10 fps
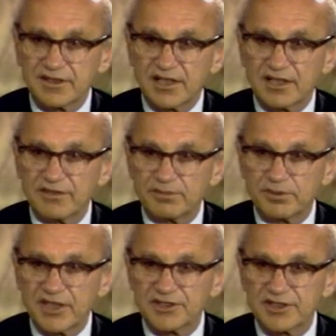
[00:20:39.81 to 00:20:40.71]
of the
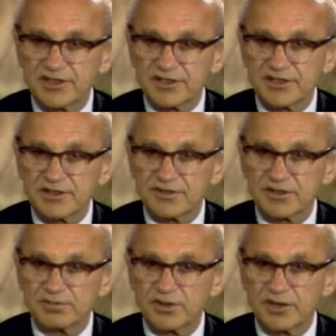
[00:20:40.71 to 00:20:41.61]
prejudices of a
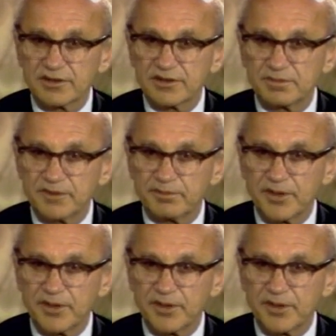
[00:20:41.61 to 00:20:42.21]
small group of